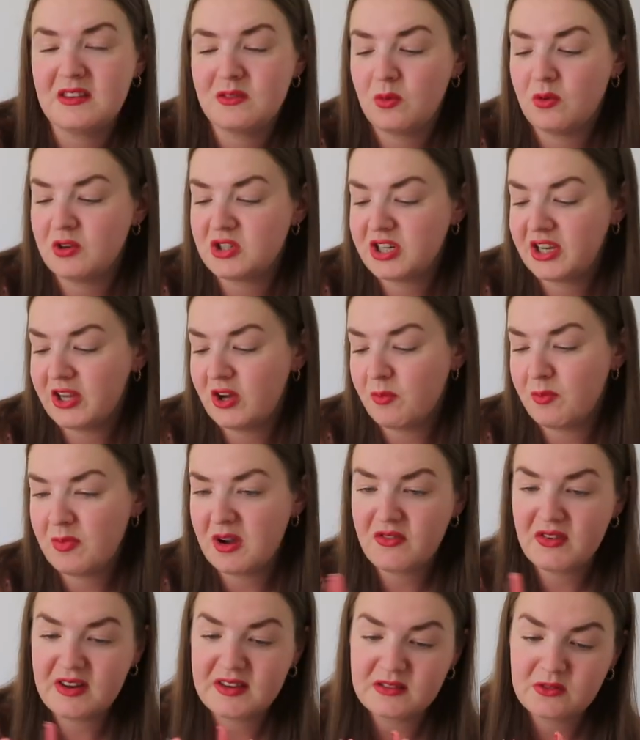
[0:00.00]
swatching it on
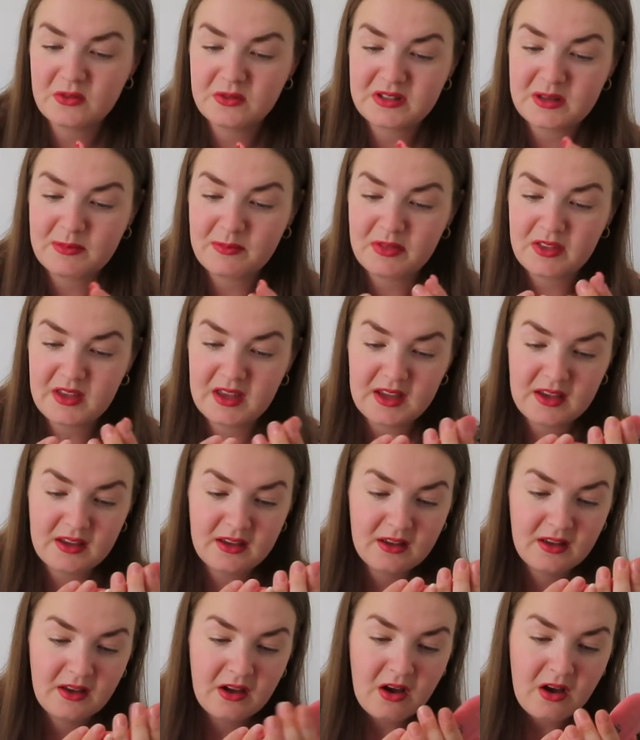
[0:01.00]
my wrist or
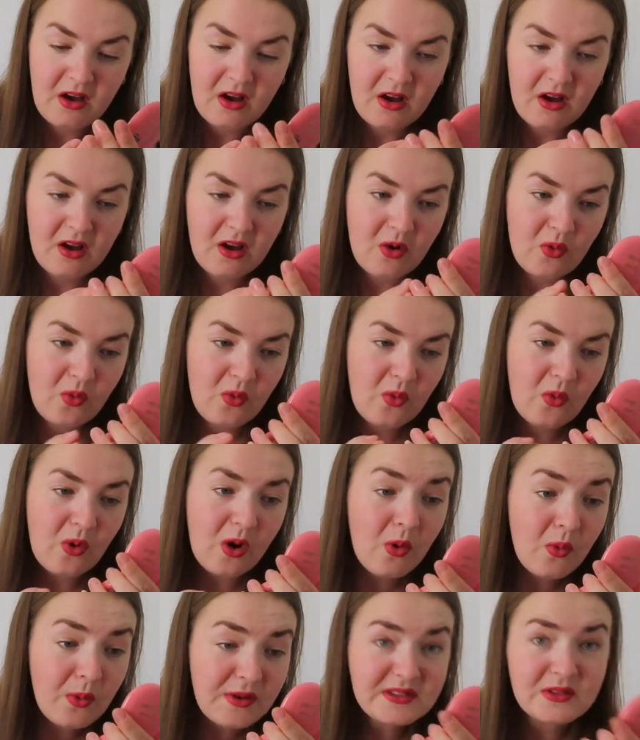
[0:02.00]
something. Oh,
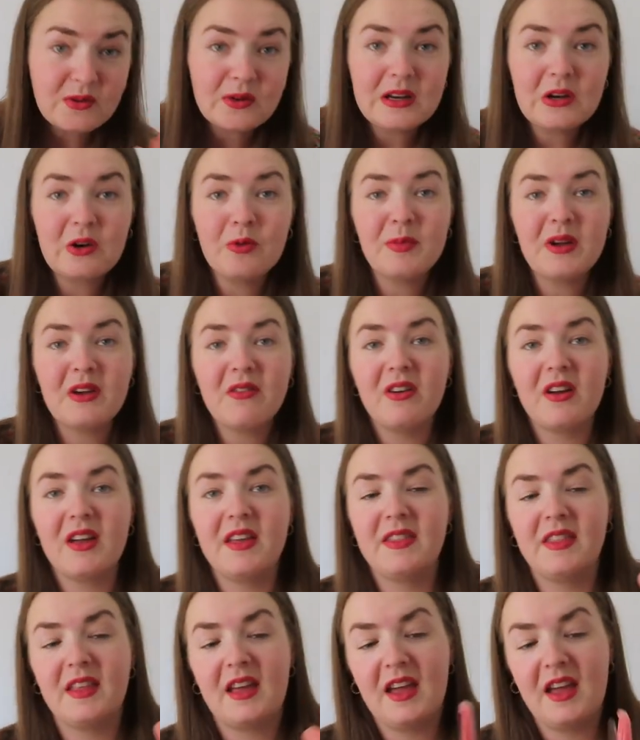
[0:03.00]
it's got a little mirror
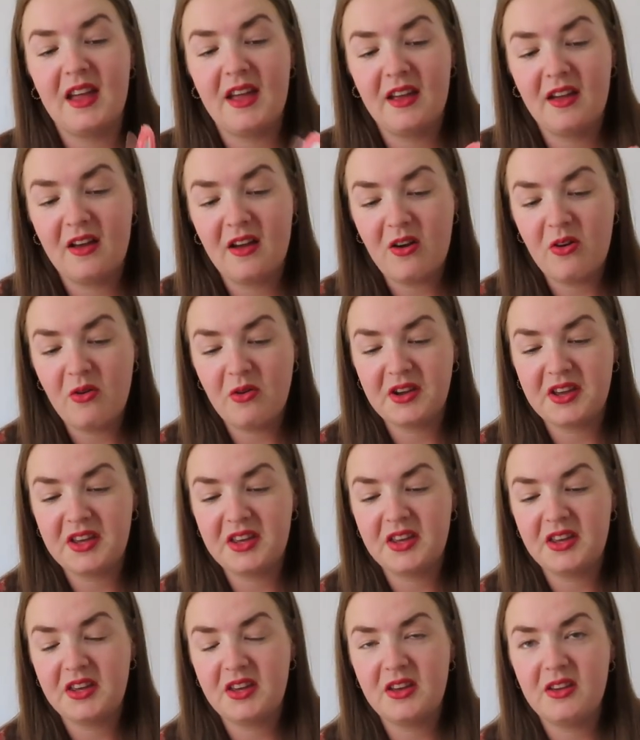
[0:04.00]
in there. Oh,
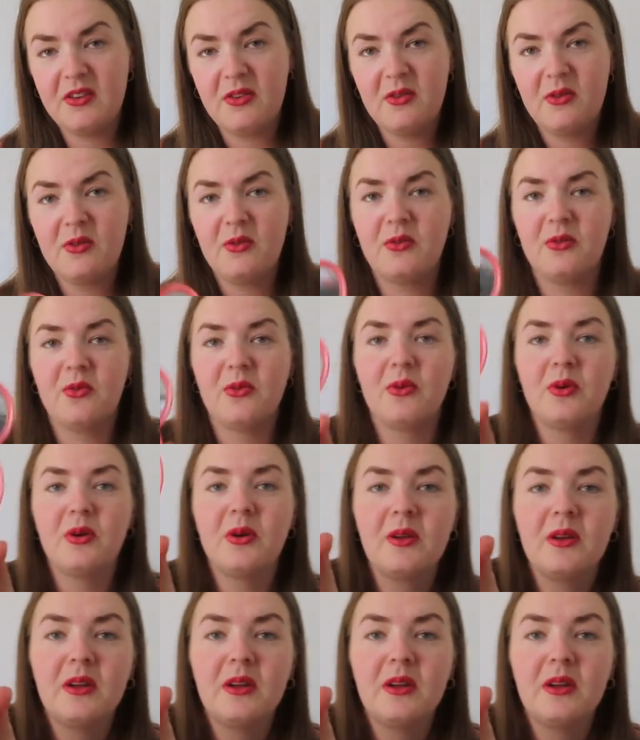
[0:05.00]
cute.